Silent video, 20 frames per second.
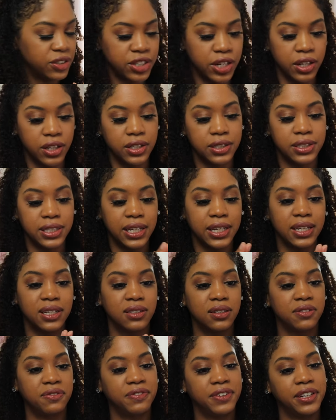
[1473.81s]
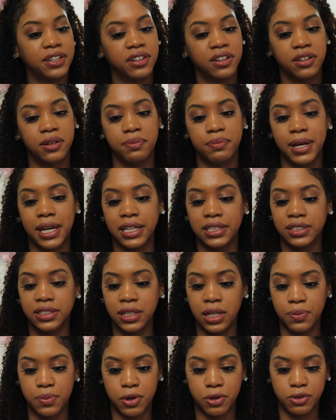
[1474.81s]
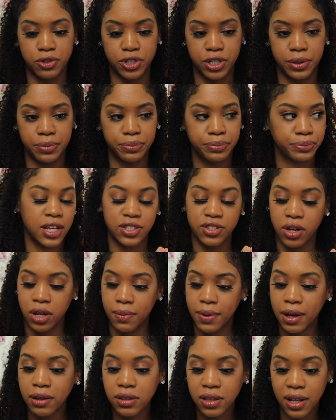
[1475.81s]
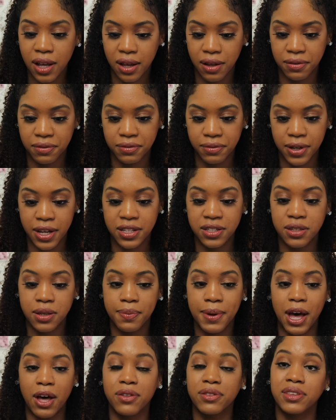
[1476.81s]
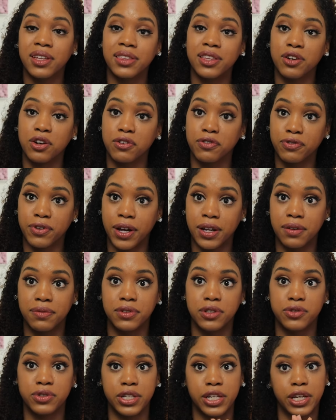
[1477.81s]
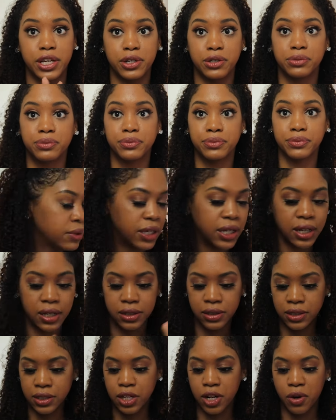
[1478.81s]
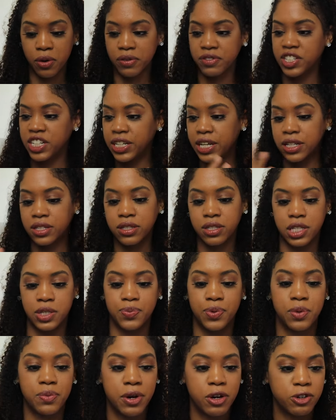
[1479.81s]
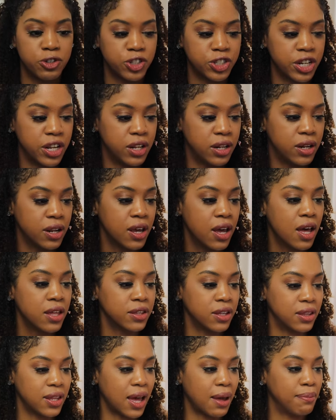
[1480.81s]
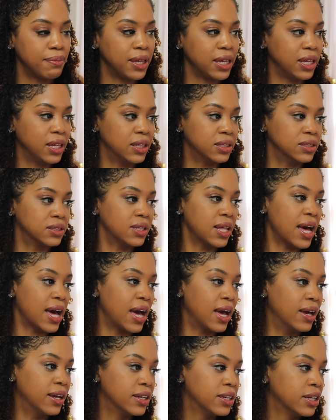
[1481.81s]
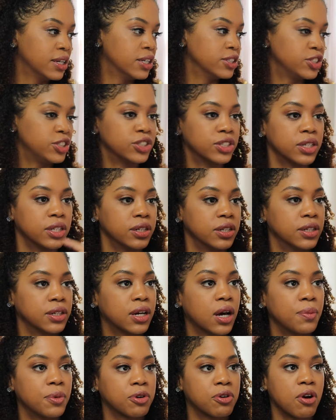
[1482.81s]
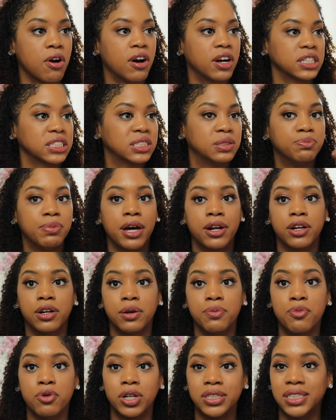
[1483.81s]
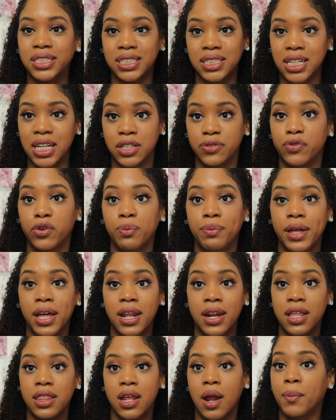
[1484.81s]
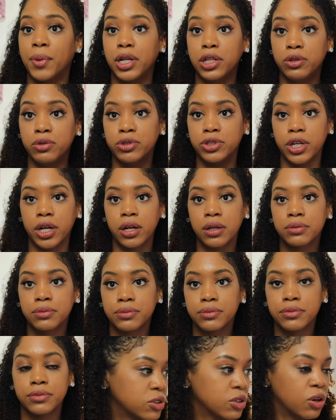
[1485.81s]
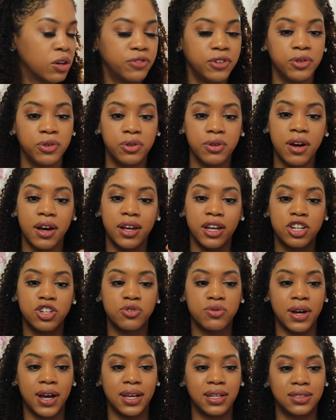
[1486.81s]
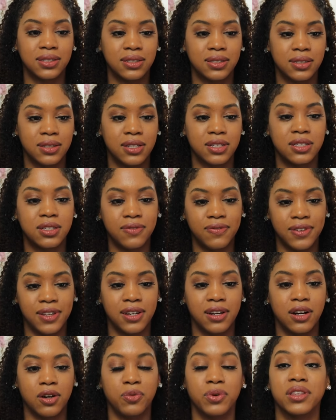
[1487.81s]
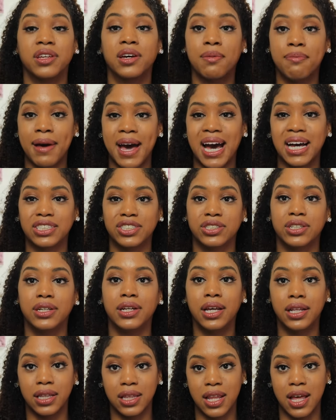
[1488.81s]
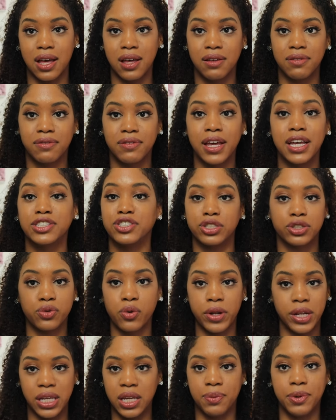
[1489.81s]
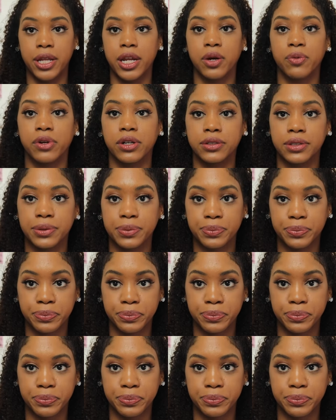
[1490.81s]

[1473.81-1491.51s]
Jealousy is a feared-based emotion. It's not about love, it's about that they're afraid of losing you. Because, you know, if she gets this promotion, then that means that she's gonna come across better, more successful men and I'm gonna lose her. So if you do not address this fear with compassion and love, it's just going to keep getting worse.